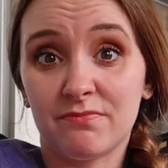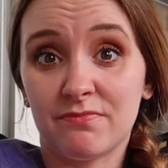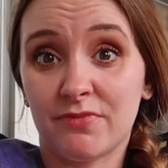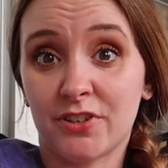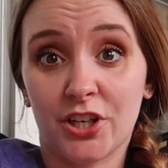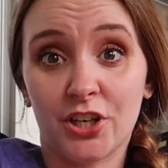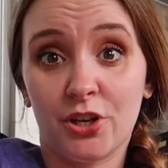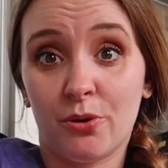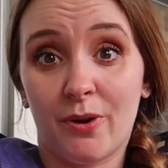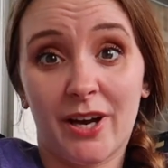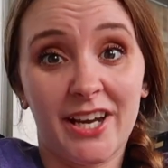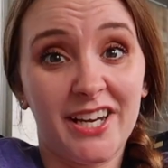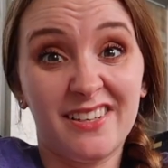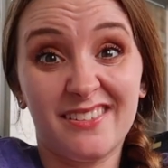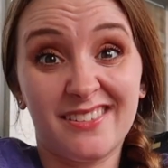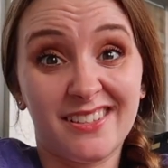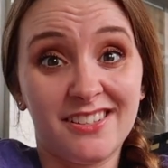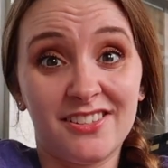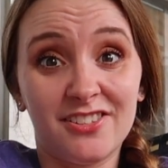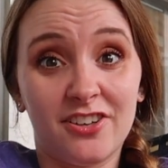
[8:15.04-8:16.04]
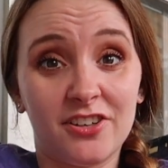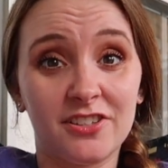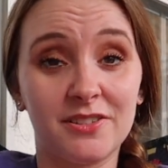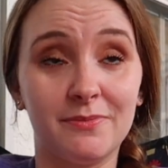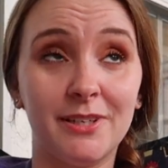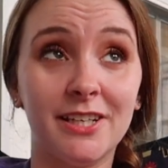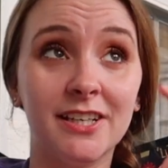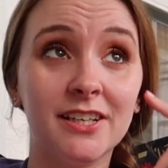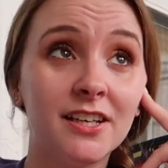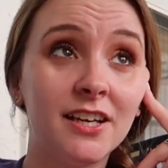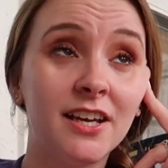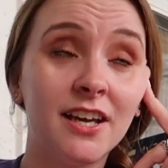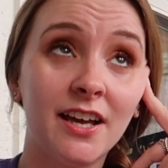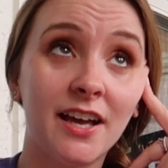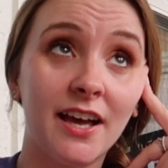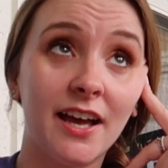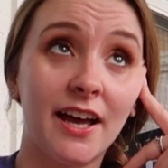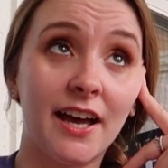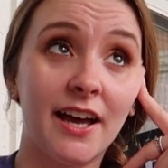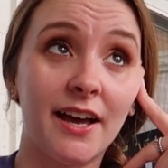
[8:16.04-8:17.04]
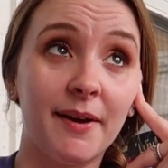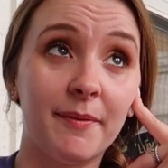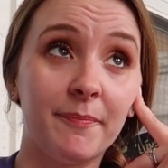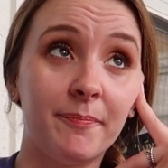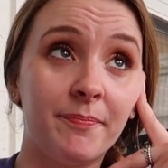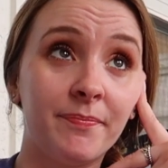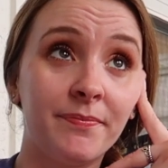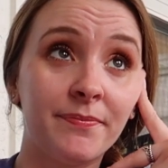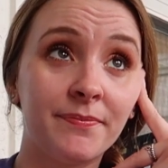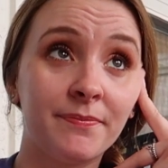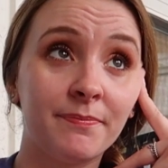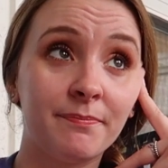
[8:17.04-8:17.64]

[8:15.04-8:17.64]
very quiet and not talk to me um,